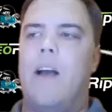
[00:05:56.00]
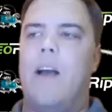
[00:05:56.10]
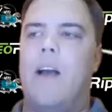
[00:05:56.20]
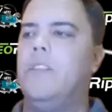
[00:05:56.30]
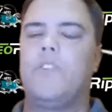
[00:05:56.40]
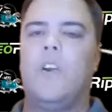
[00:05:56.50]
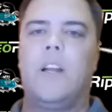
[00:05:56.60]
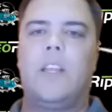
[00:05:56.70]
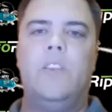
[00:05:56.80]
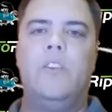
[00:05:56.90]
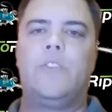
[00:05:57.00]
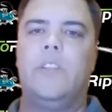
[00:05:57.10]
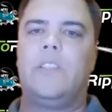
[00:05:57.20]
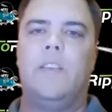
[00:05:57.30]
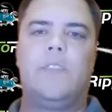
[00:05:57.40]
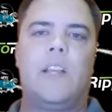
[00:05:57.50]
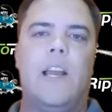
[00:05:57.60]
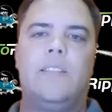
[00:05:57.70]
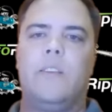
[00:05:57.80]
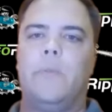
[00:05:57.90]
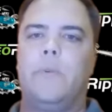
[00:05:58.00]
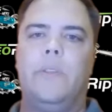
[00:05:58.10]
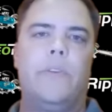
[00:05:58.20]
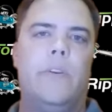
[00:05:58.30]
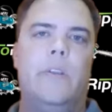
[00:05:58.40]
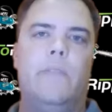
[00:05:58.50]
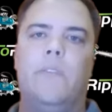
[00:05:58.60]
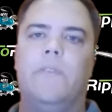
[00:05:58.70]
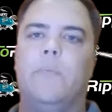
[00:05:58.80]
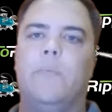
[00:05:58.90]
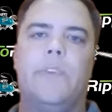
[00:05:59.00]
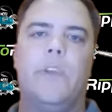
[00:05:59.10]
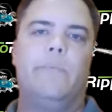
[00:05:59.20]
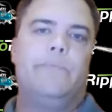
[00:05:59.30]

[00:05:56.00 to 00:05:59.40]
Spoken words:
it in the truck, it usually saves the guy somewhere between 30 and 50%.